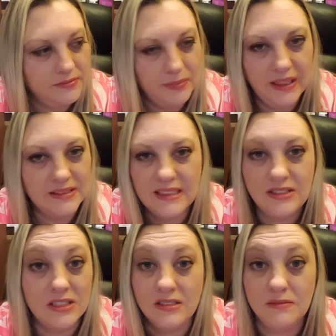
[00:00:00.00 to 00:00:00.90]
because it
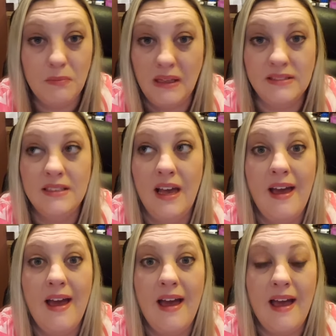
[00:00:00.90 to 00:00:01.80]
just messed
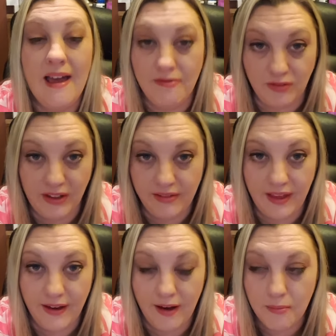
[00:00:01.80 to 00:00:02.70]

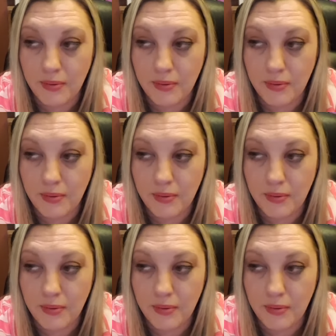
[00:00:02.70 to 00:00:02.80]
everything up.